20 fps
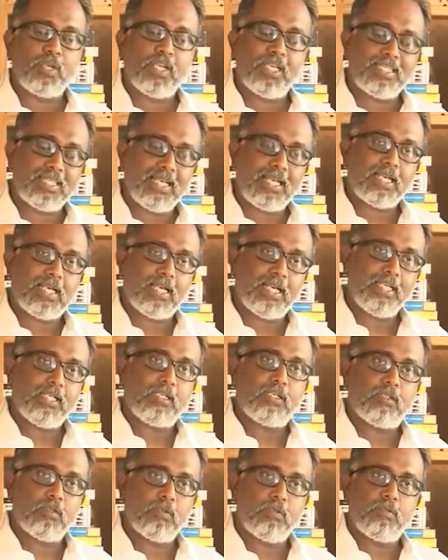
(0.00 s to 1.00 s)
way that
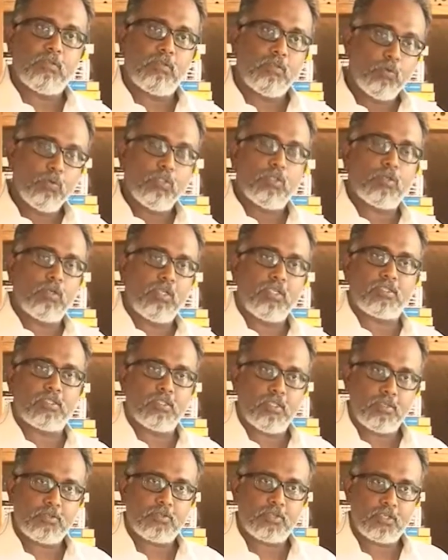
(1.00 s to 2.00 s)
I could do the
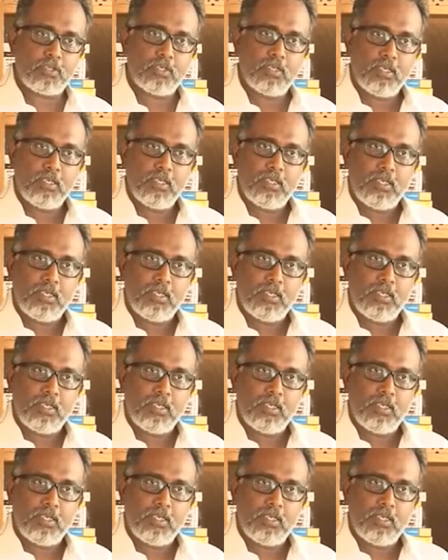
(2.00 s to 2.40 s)
research